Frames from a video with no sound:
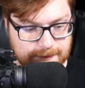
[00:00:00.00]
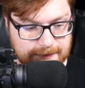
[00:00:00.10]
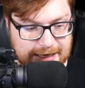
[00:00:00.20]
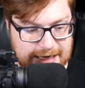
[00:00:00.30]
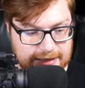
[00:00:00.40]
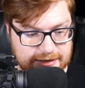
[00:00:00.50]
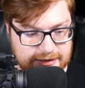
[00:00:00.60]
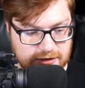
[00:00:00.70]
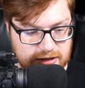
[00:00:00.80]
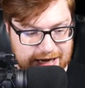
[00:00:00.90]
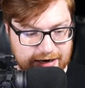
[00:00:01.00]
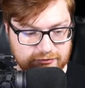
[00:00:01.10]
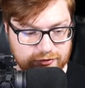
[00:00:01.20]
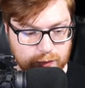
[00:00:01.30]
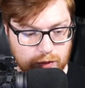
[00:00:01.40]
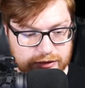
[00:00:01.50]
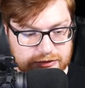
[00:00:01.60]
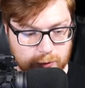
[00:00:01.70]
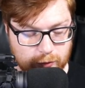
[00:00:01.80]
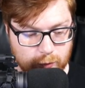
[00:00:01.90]
and everyone
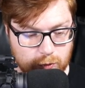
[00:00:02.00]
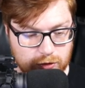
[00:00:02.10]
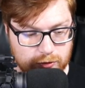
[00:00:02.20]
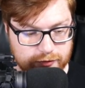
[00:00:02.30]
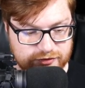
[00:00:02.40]
or the world.